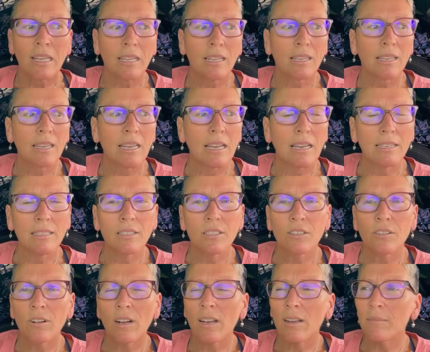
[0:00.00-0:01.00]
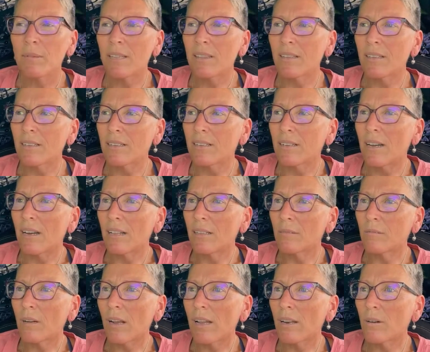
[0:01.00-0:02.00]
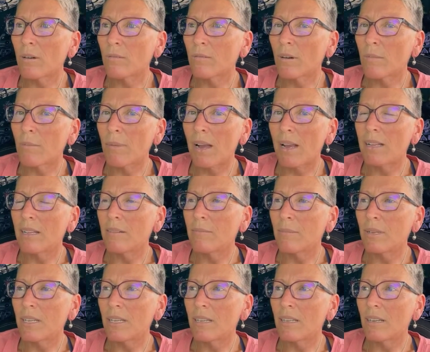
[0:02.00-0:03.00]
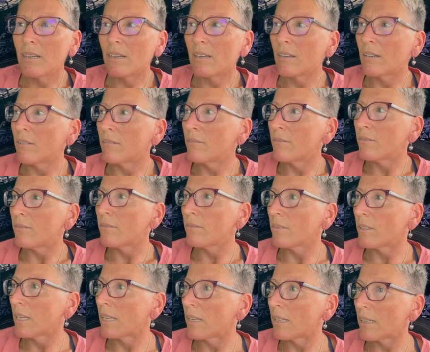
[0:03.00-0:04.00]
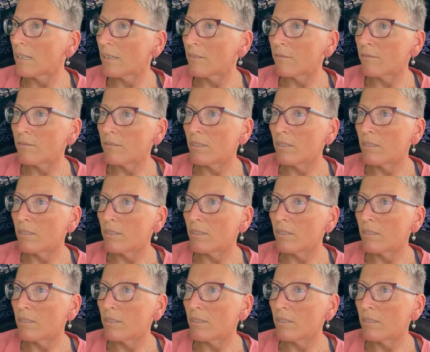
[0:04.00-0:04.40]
Yeah, I think Colorado reminded me of like if